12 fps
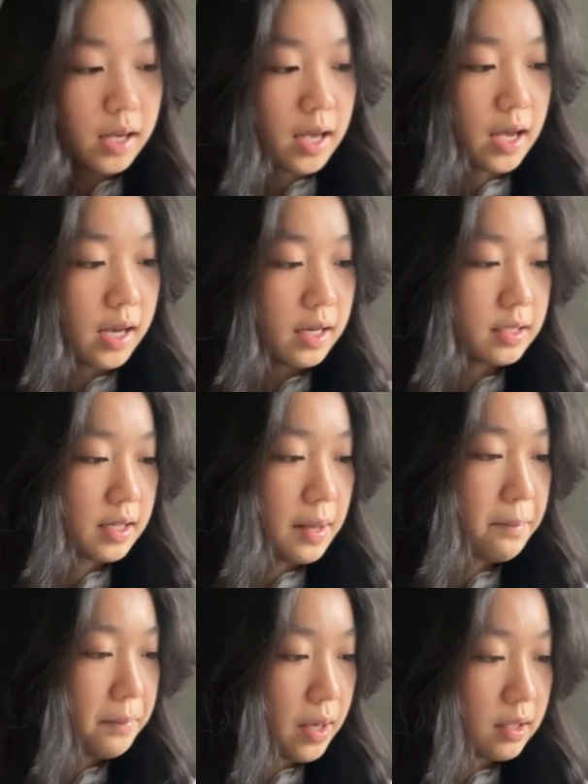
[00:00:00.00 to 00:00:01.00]
and
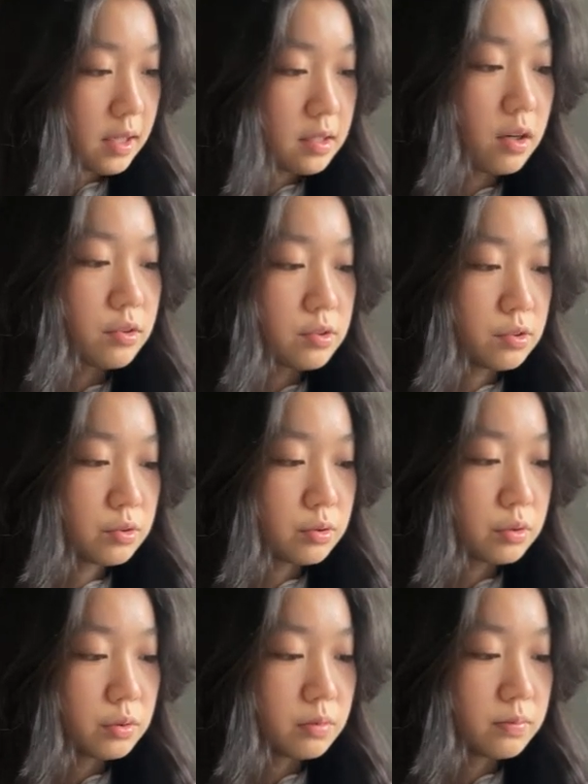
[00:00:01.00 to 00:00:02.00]
embed it
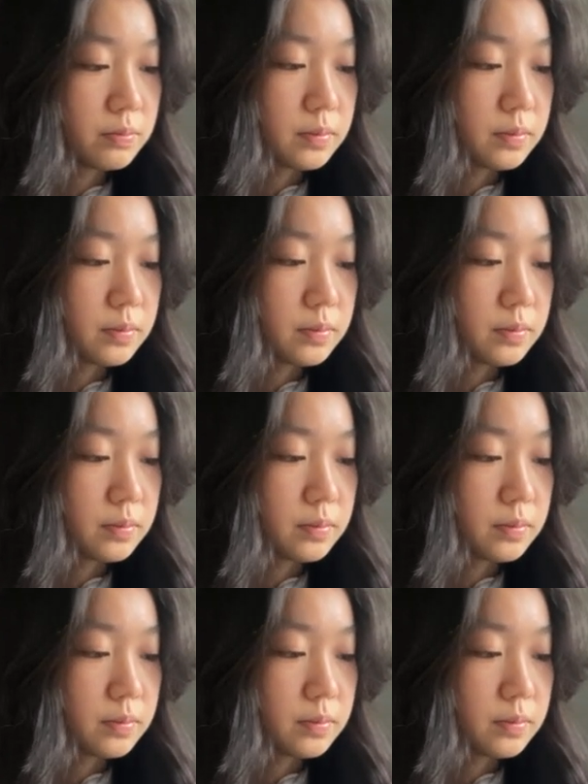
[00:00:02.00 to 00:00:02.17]
onto